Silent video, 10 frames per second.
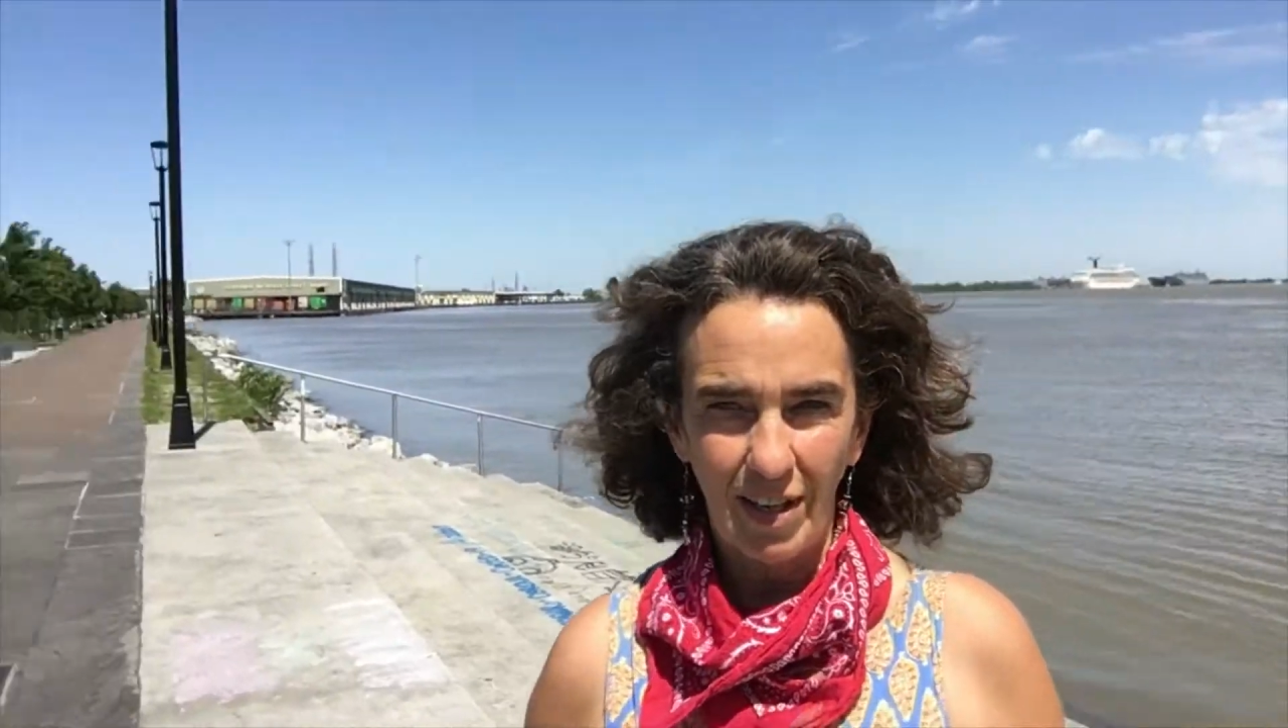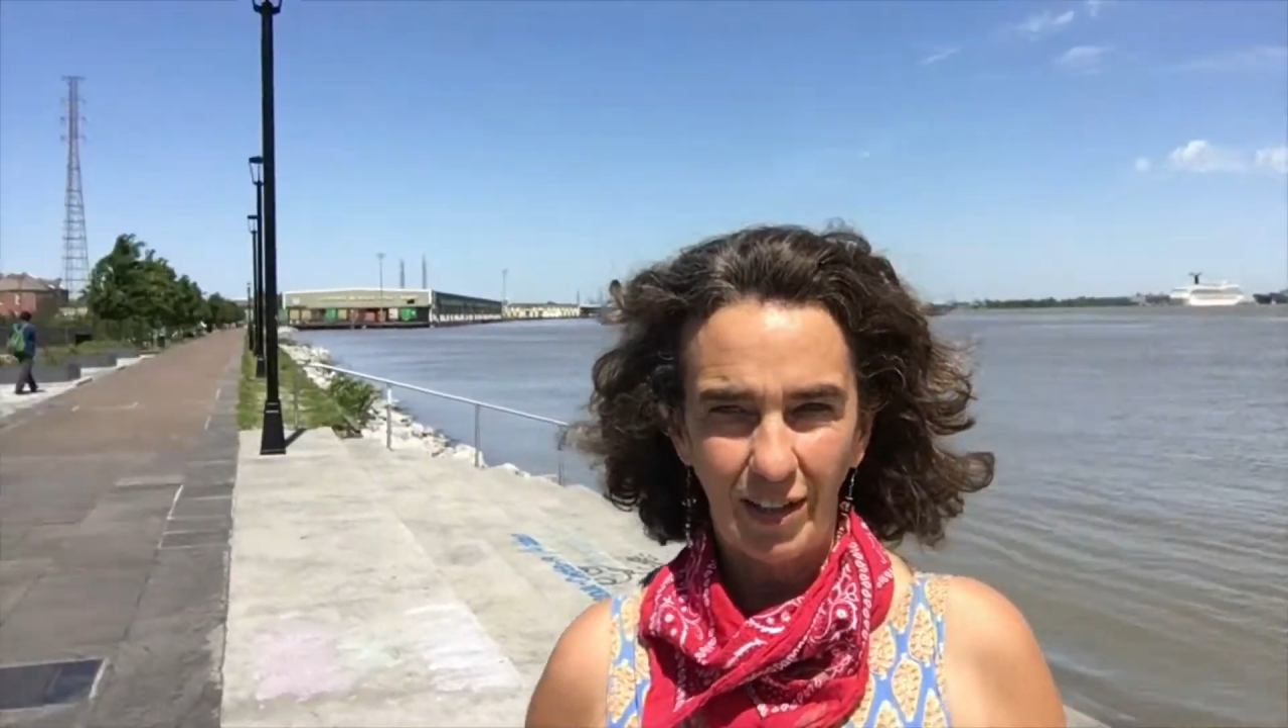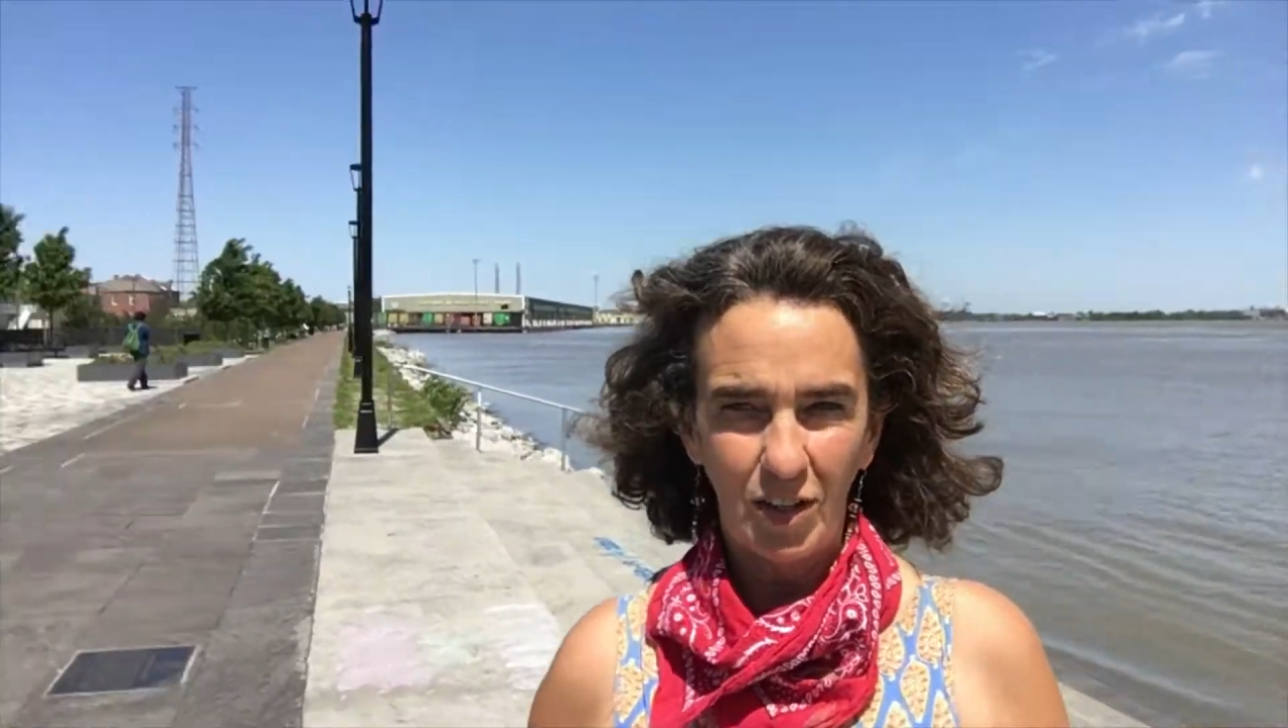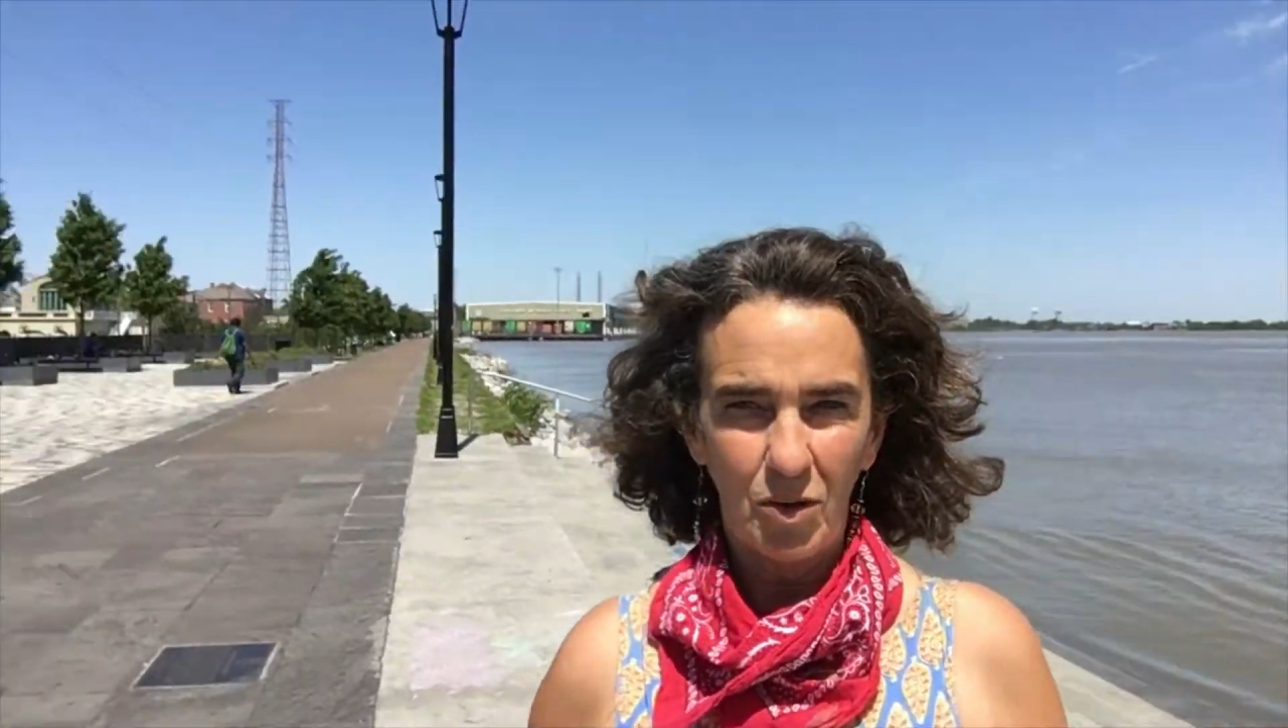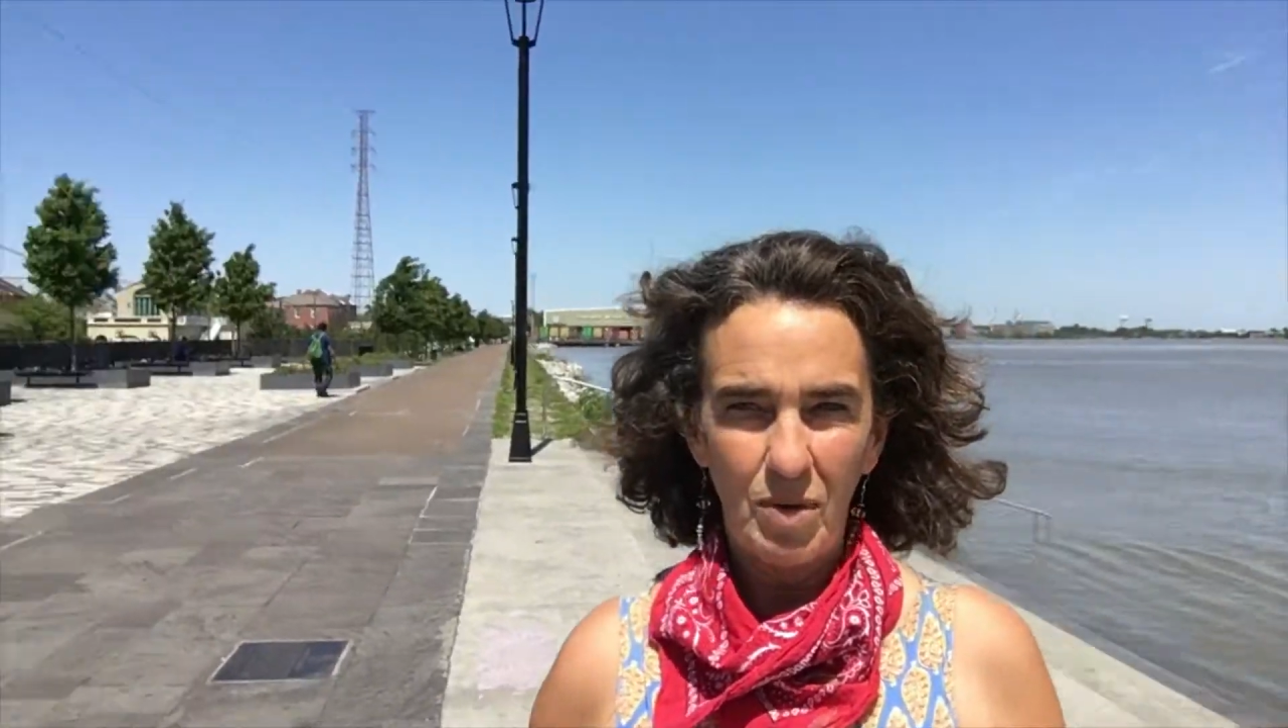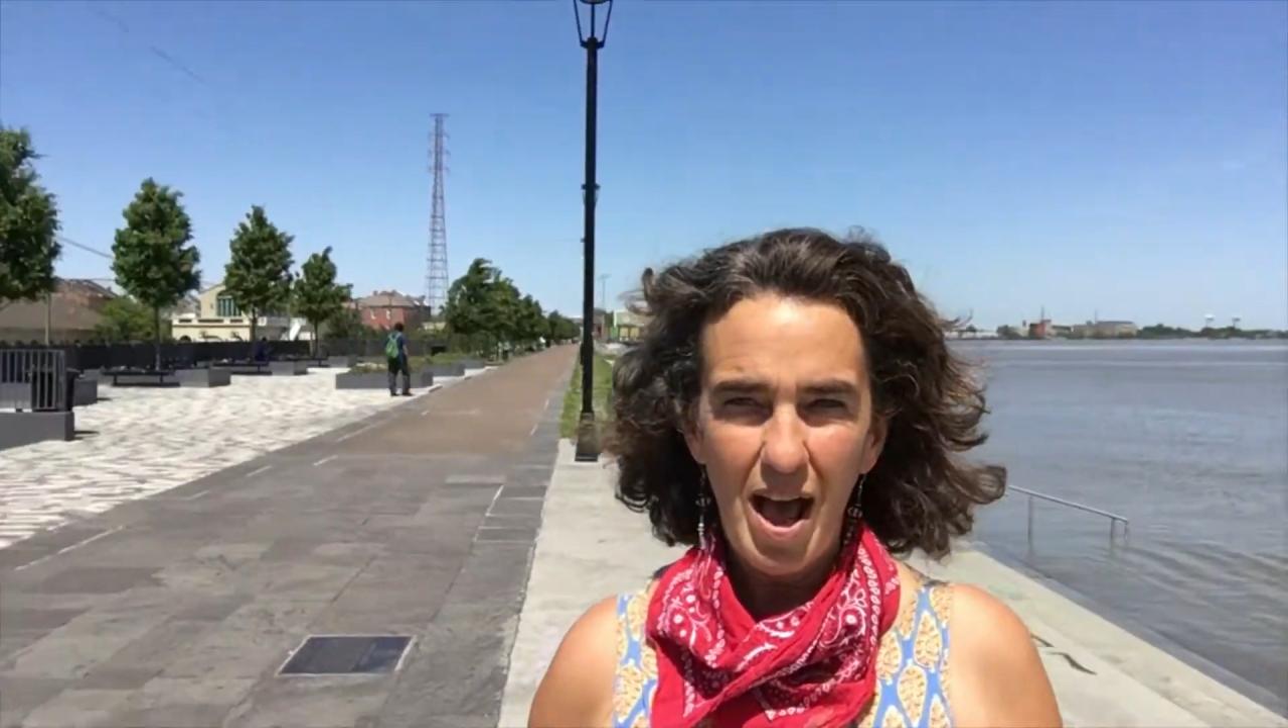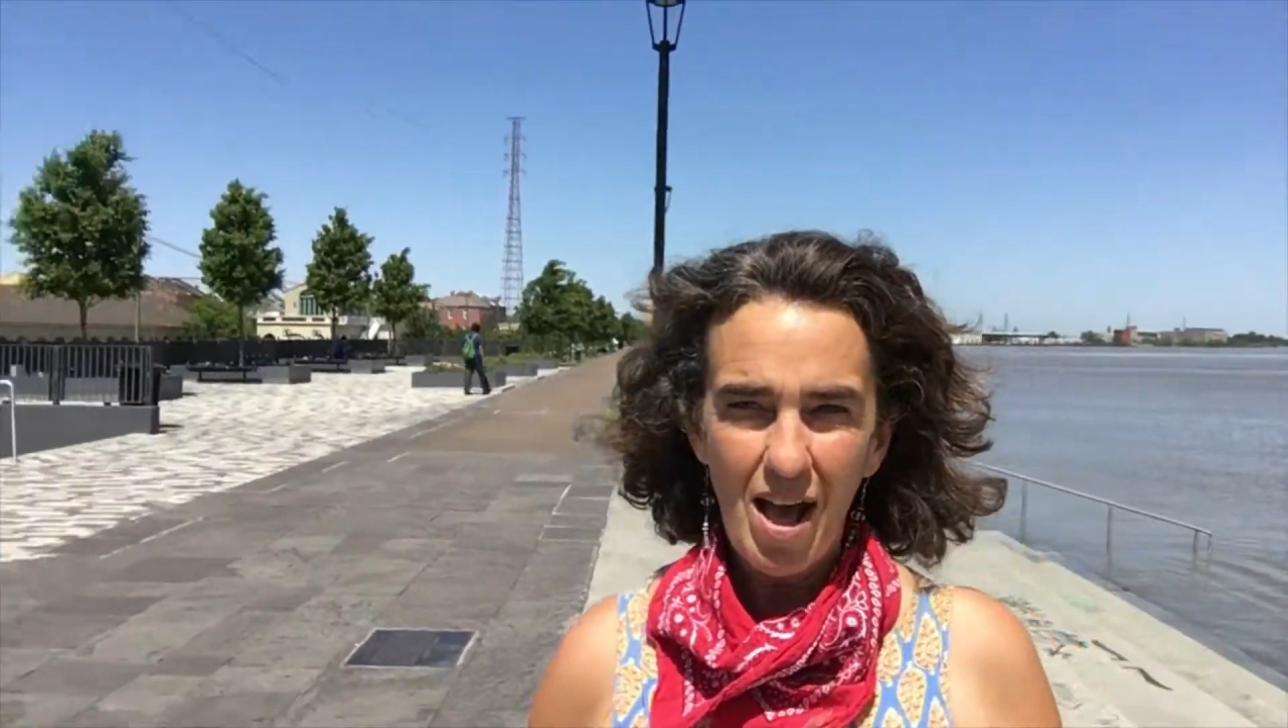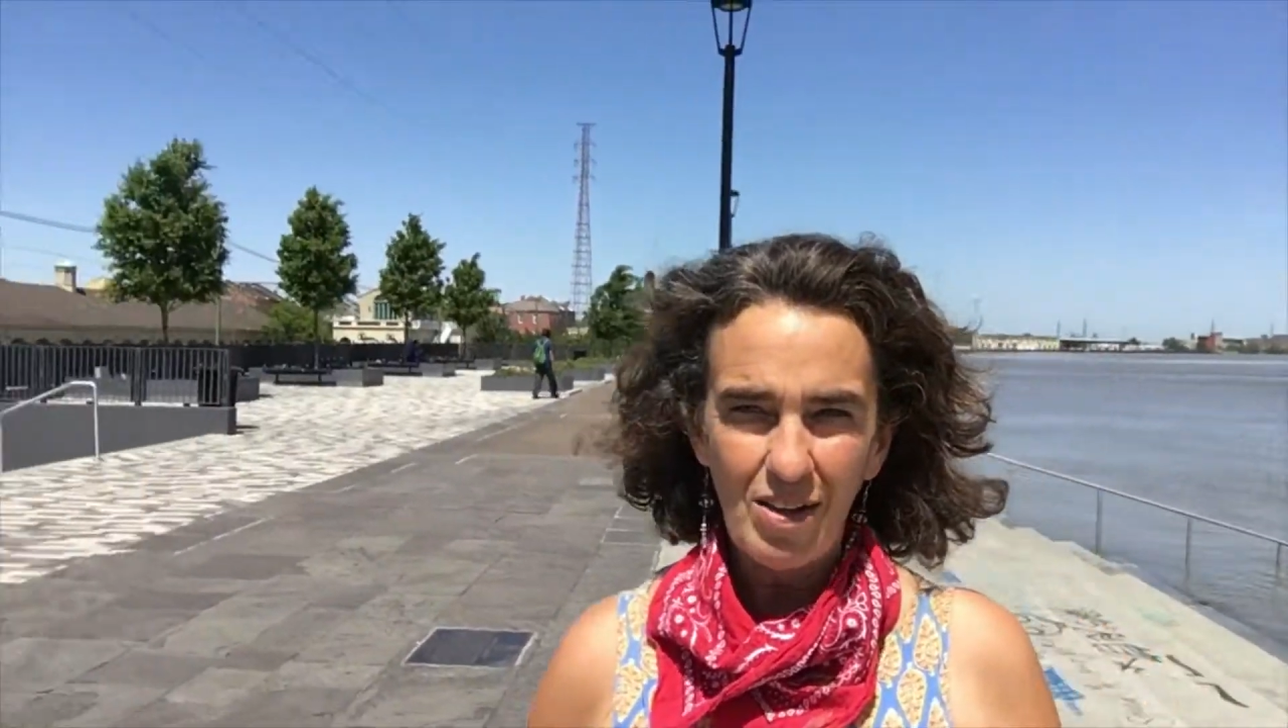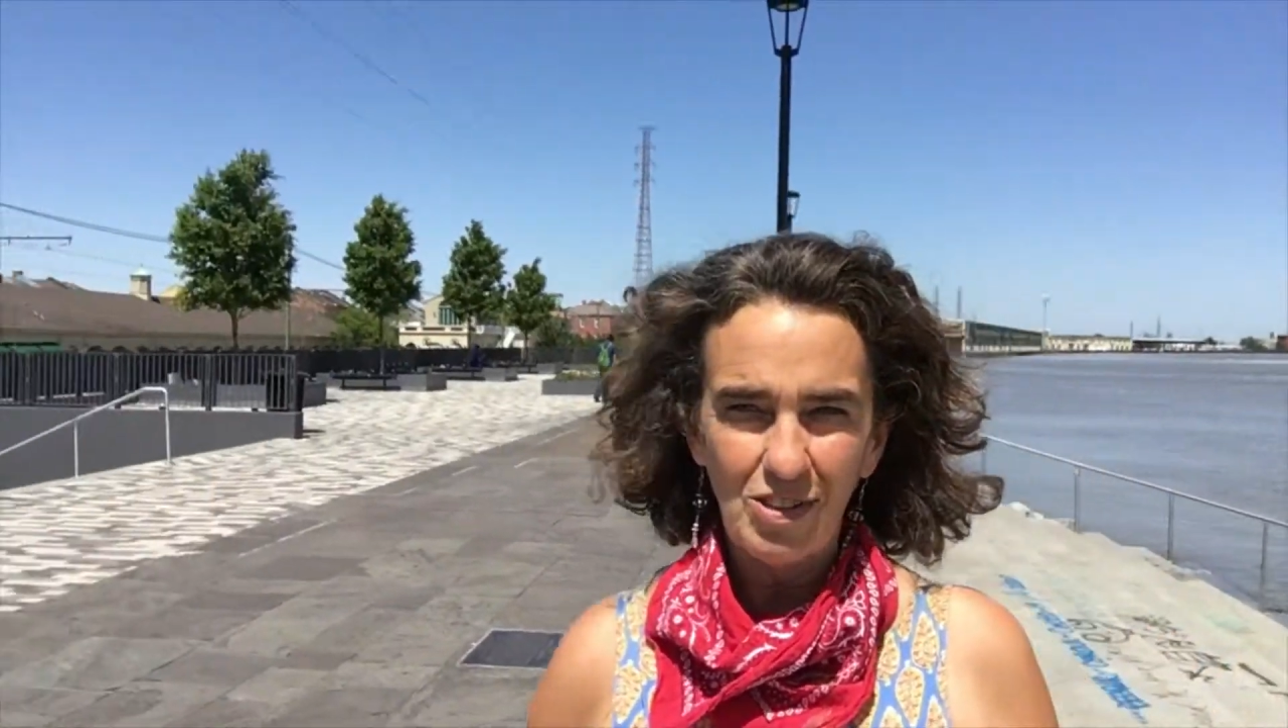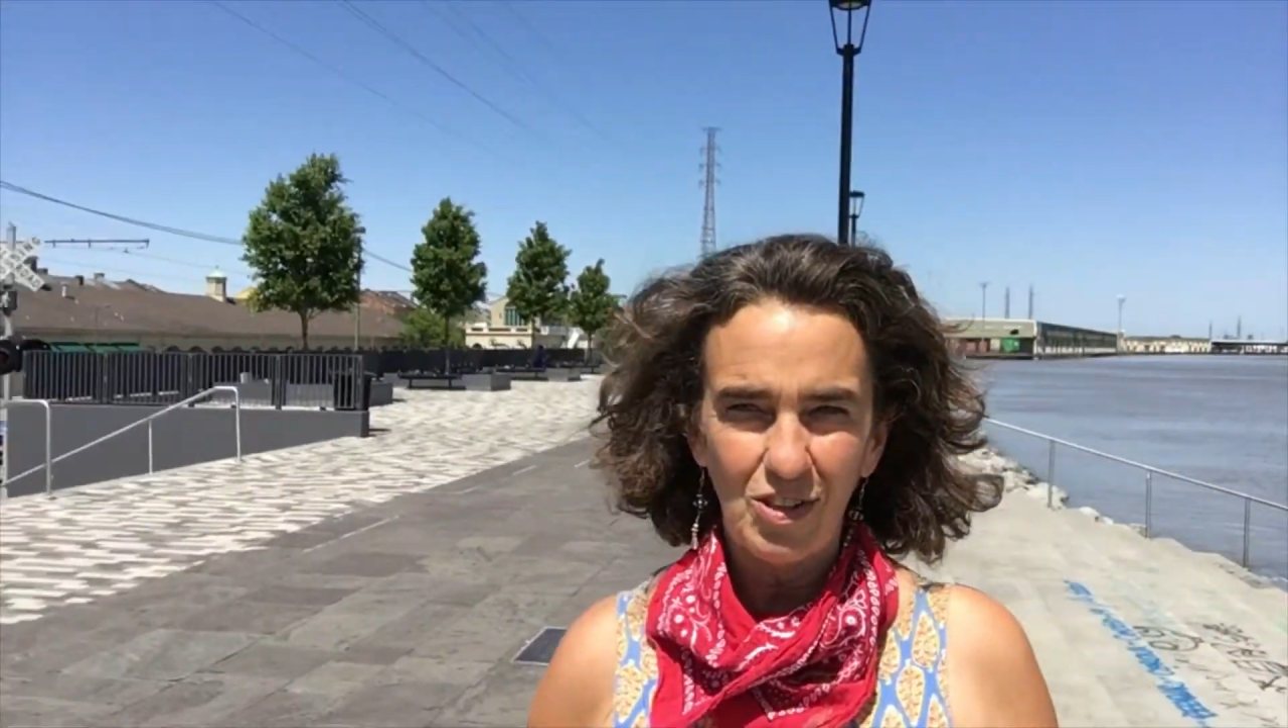look around so